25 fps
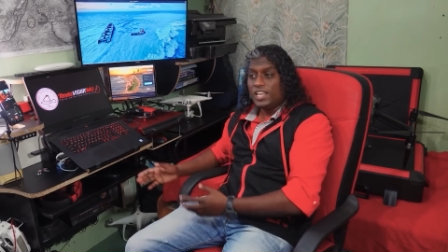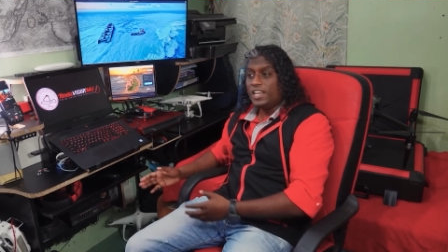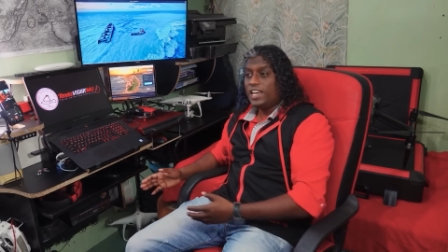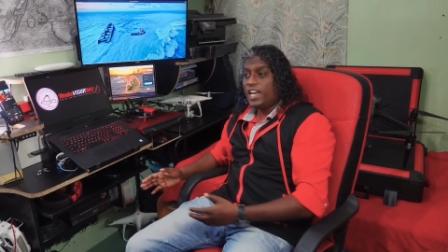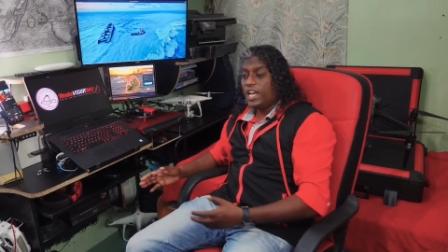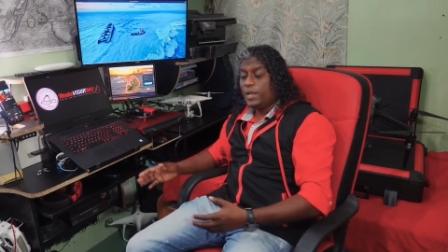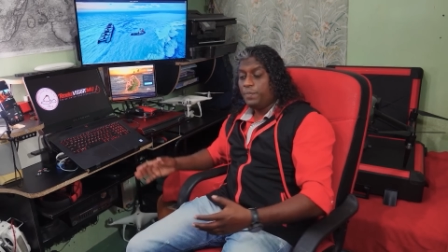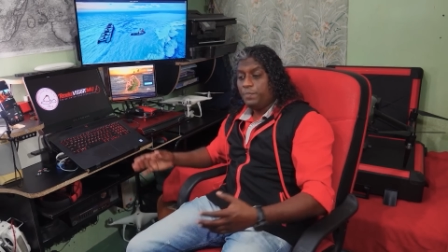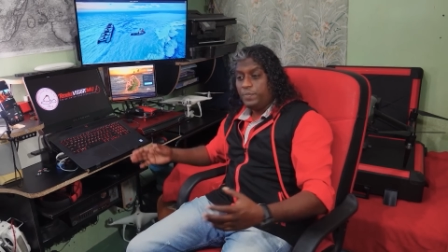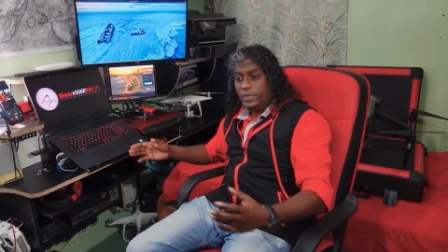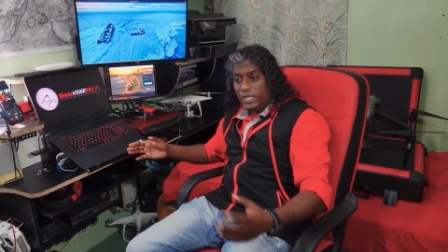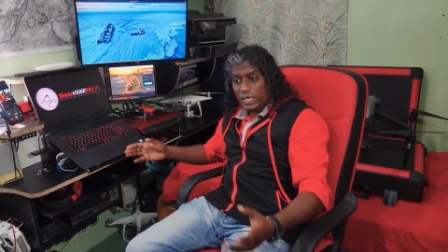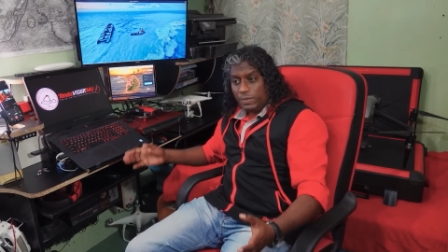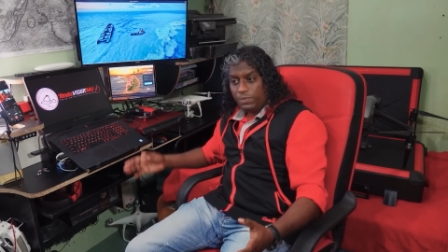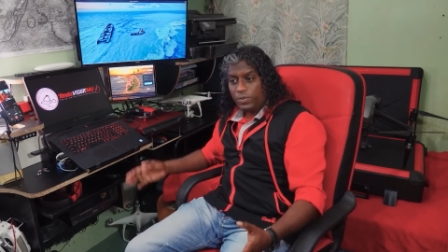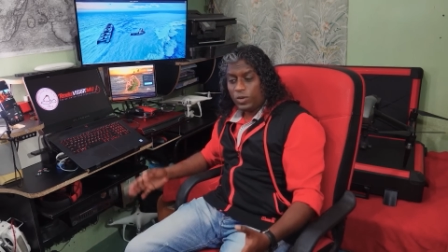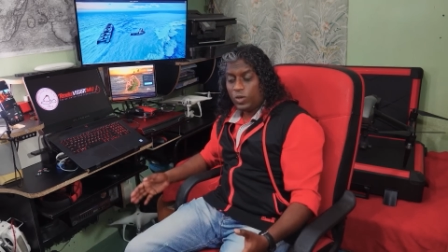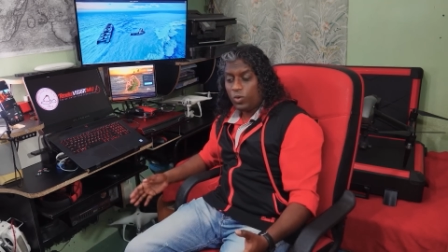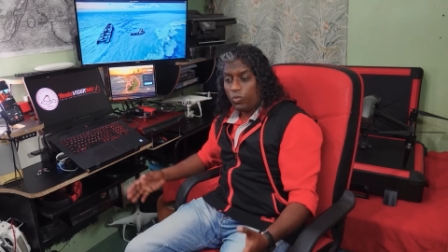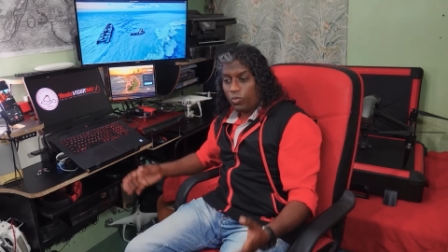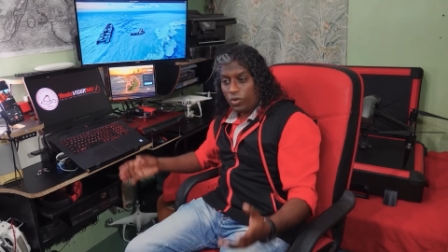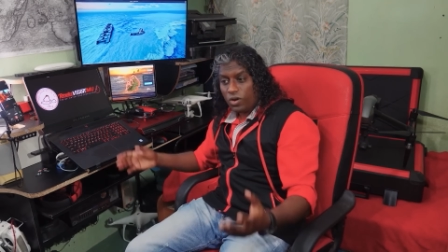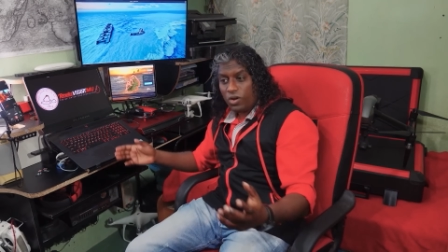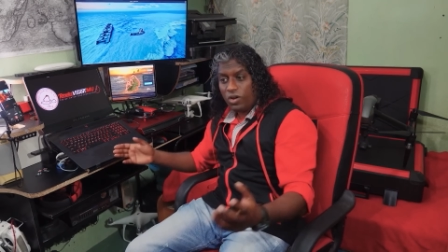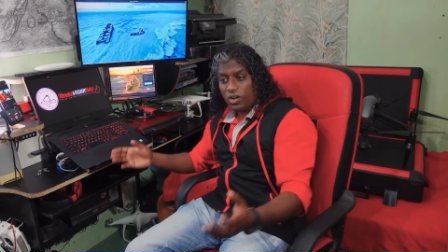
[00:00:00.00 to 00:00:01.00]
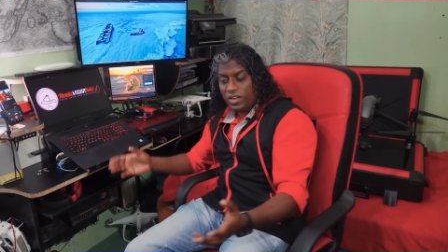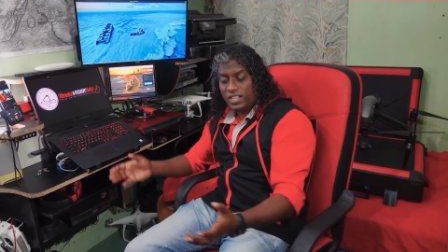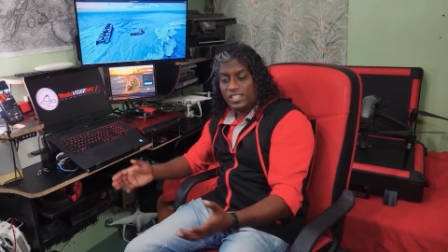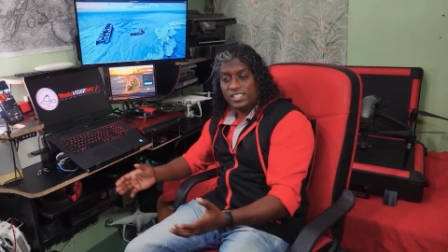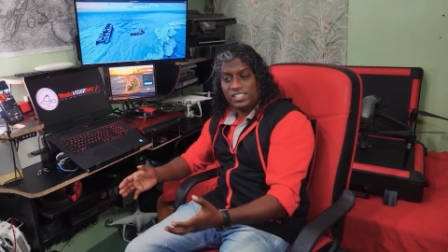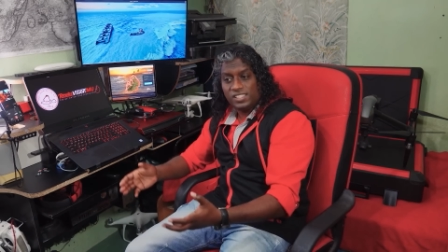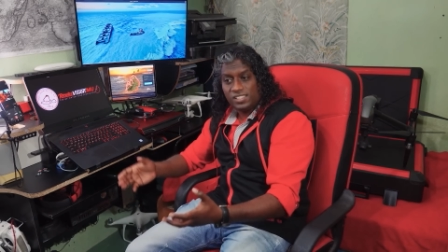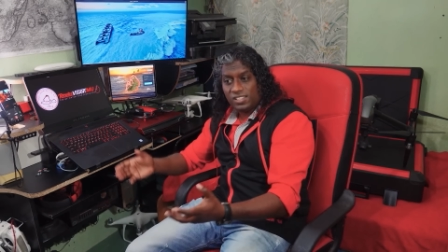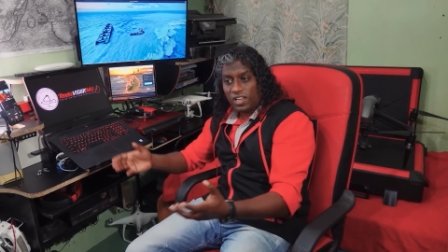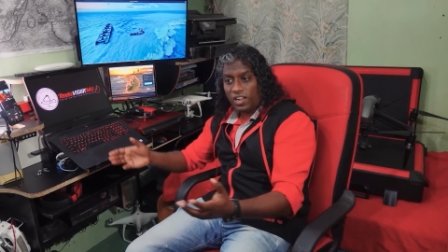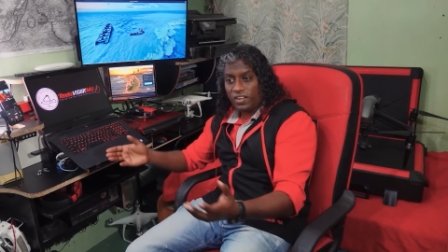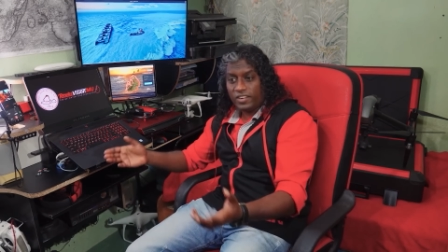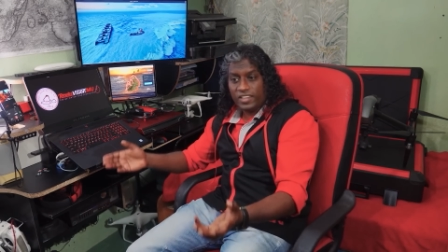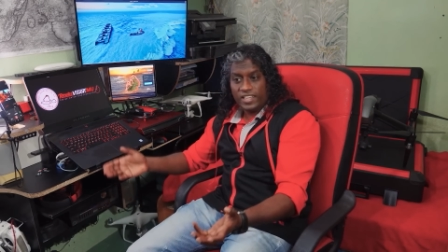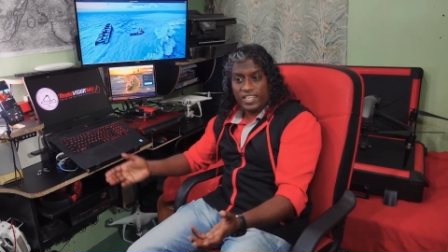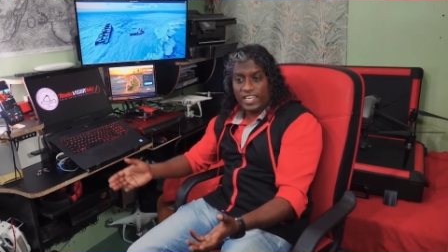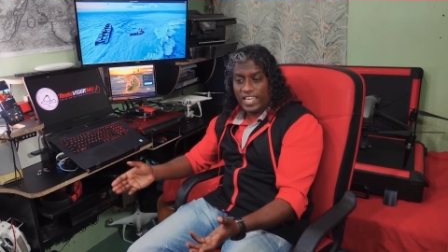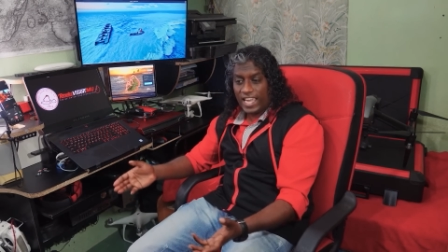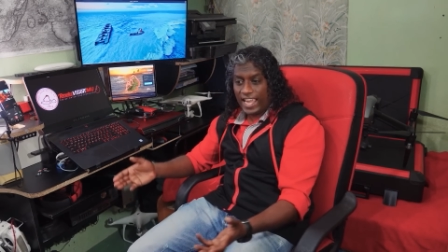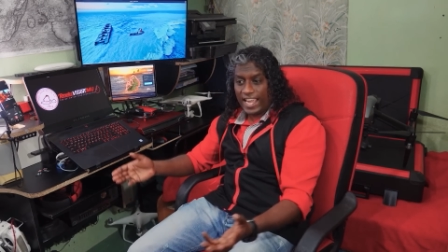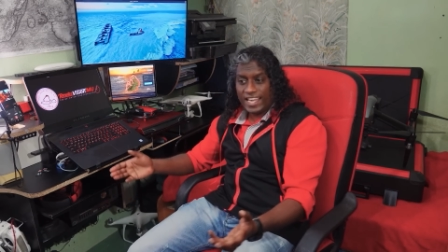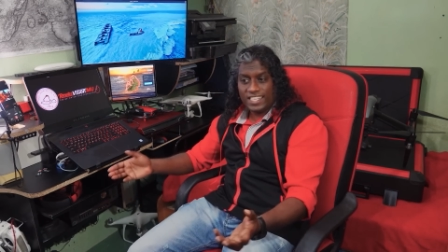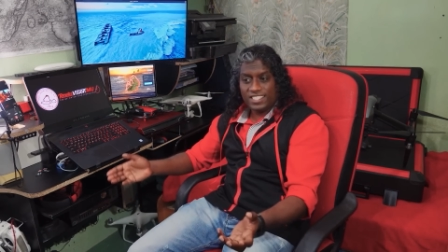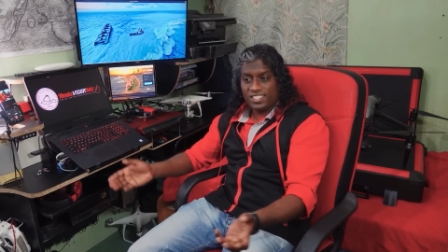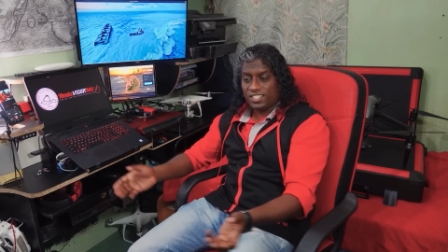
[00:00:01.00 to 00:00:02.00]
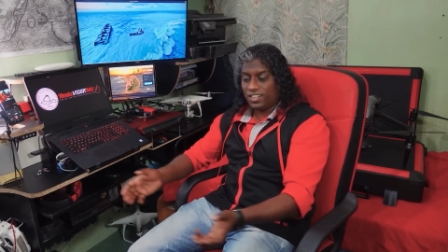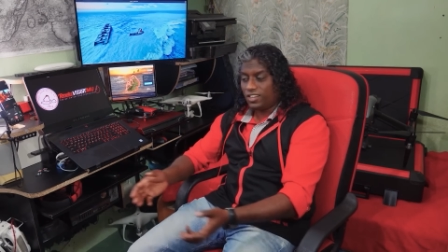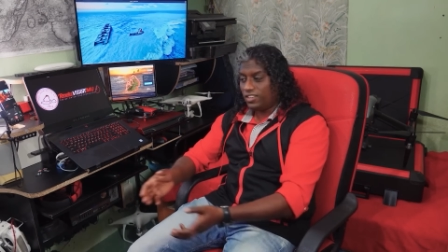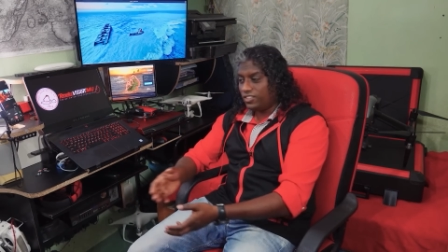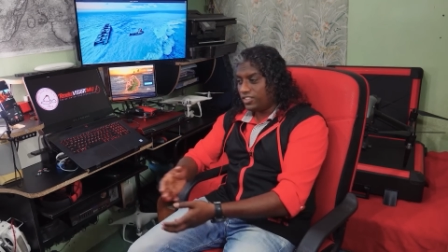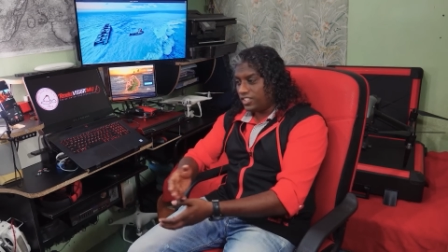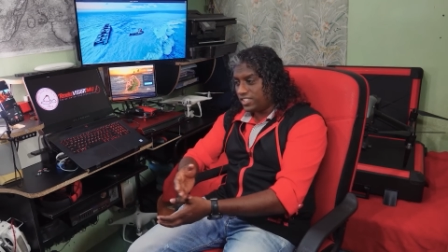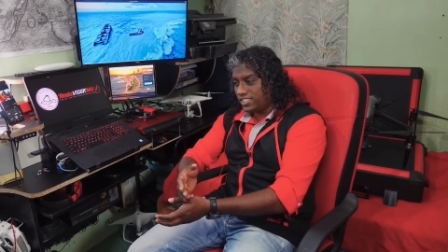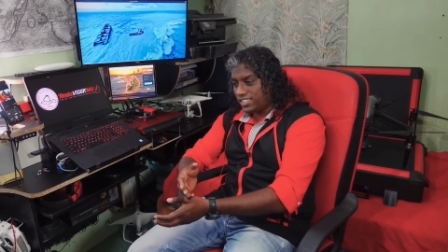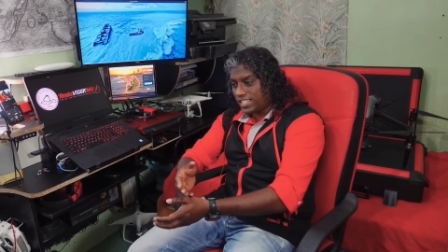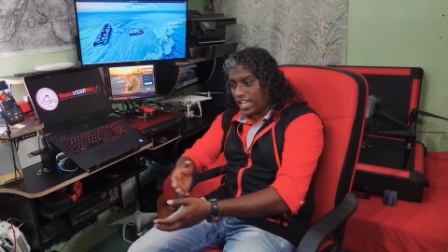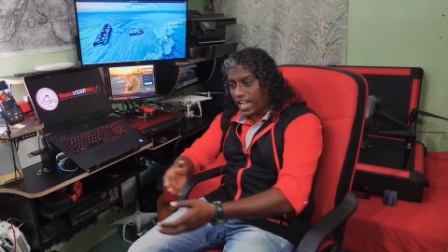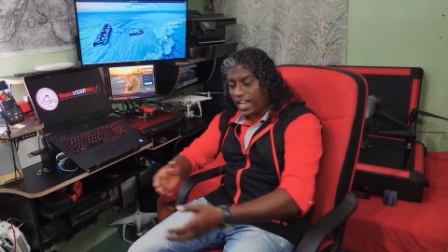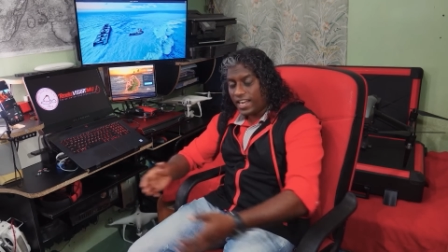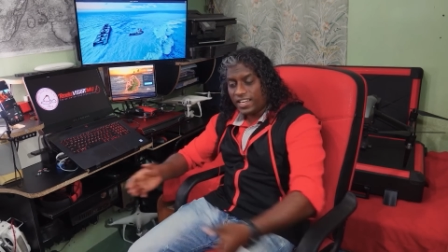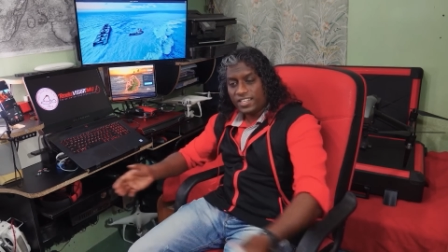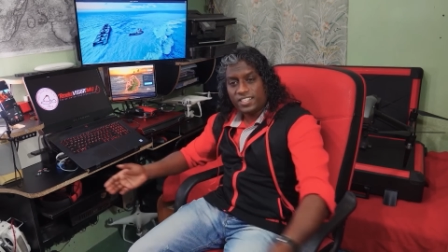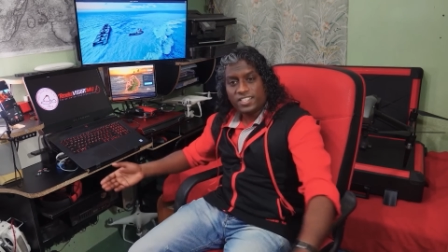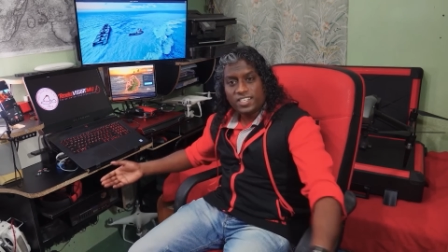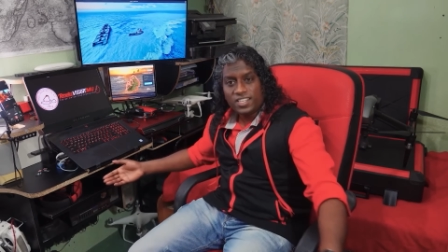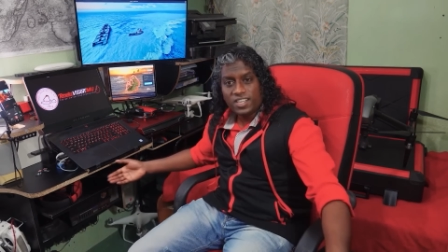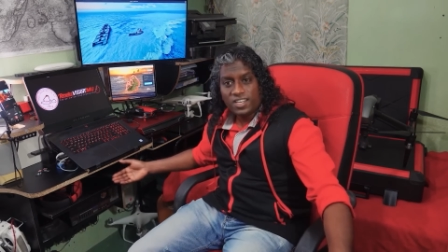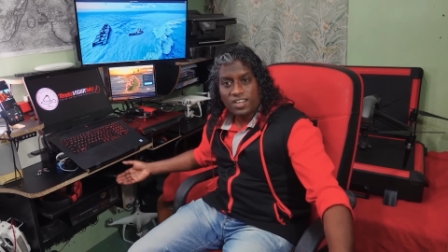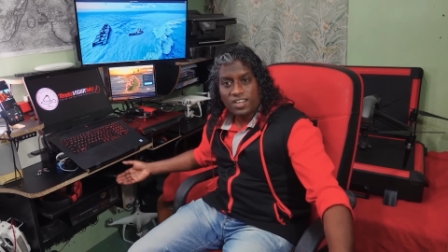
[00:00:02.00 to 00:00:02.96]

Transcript: and people were installing it on the side